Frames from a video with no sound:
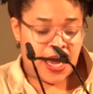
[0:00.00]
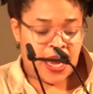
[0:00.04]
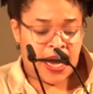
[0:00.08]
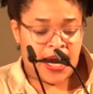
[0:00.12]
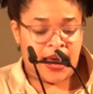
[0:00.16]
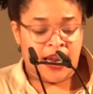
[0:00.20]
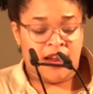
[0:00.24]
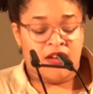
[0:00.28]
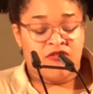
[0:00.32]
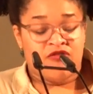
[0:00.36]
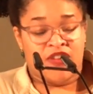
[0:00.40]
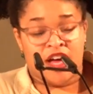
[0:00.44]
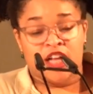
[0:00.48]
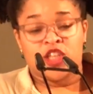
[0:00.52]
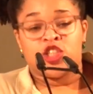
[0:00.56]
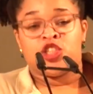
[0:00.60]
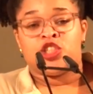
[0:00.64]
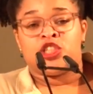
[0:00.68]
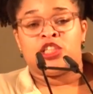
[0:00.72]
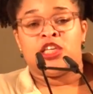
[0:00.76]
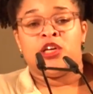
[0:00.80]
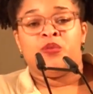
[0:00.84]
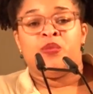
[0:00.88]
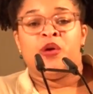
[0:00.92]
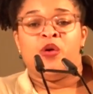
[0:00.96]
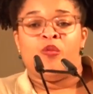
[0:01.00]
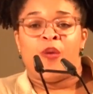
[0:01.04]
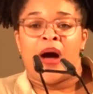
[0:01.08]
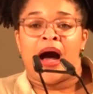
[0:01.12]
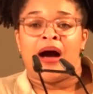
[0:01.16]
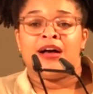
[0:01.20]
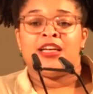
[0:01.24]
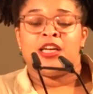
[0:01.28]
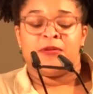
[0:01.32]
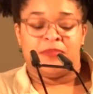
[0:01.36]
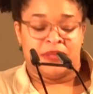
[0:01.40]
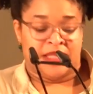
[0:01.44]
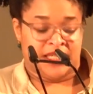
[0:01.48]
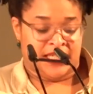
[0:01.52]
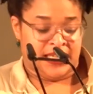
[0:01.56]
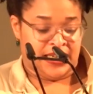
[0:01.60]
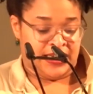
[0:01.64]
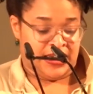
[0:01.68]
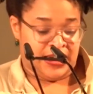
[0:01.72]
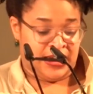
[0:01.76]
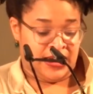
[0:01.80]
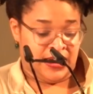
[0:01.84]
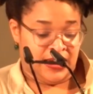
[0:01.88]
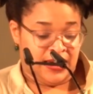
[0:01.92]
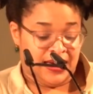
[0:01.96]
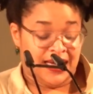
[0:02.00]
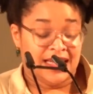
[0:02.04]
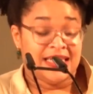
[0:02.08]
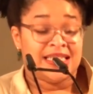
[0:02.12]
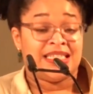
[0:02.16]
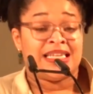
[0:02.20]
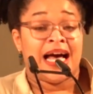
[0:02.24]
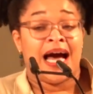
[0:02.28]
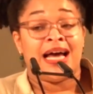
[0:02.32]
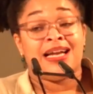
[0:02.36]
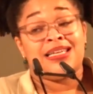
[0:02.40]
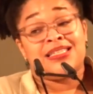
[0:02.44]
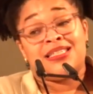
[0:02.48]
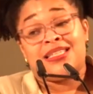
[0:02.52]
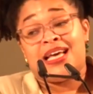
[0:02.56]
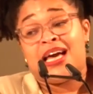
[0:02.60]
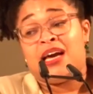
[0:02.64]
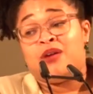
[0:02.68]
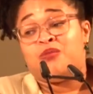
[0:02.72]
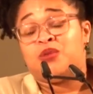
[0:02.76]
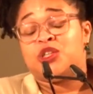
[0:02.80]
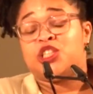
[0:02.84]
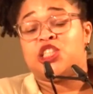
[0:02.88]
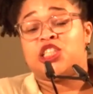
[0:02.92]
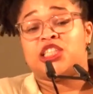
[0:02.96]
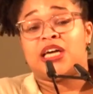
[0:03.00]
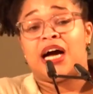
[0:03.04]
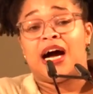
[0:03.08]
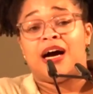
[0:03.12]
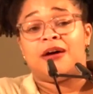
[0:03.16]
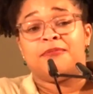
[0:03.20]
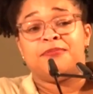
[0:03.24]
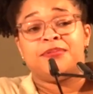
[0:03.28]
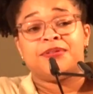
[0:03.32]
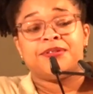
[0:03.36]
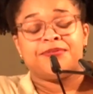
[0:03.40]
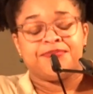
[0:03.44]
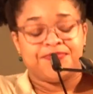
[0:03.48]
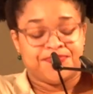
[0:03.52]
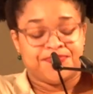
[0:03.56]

and eventually we wound up sitting inside a sandwich shop.